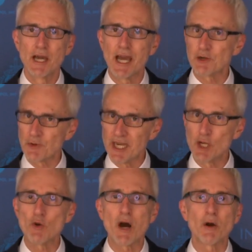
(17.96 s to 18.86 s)
and
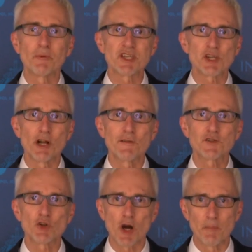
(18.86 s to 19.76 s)
renew our resolve
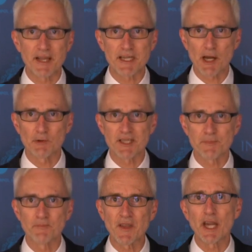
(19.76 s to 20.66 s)
to combat
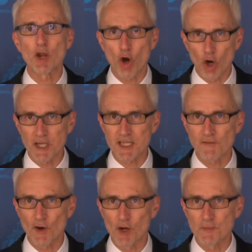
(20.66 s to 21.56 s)
terrorism in all its
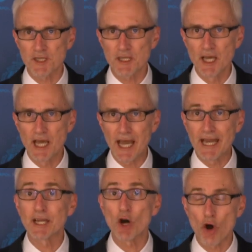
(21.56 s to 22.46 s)
forms
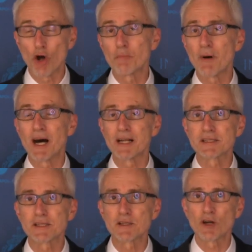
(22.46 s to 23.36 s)
and in all
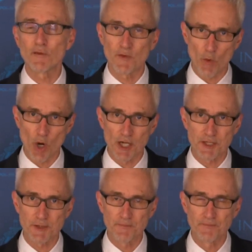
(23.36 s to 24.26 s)
parts of the
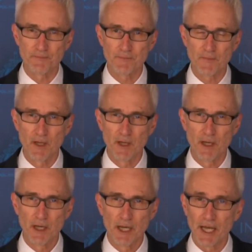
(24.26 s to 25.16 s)
world.
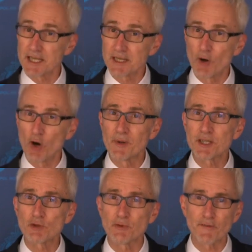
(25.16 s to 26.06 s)
It is a
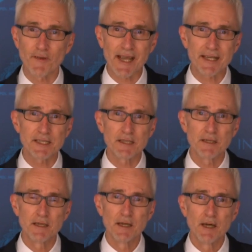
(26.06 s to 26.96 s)
moment to reflect,
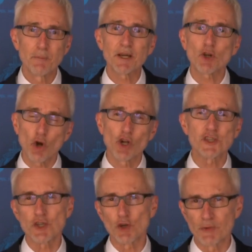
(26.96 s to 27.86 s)
but
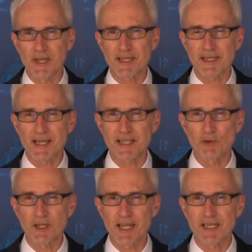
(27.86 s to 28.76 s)
also reassess
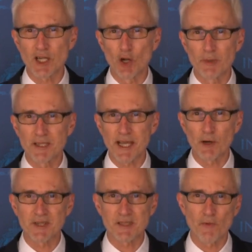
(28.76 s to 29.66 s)
today's global
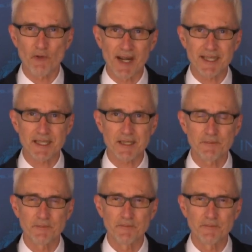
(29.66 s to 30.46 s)
terrorism threats.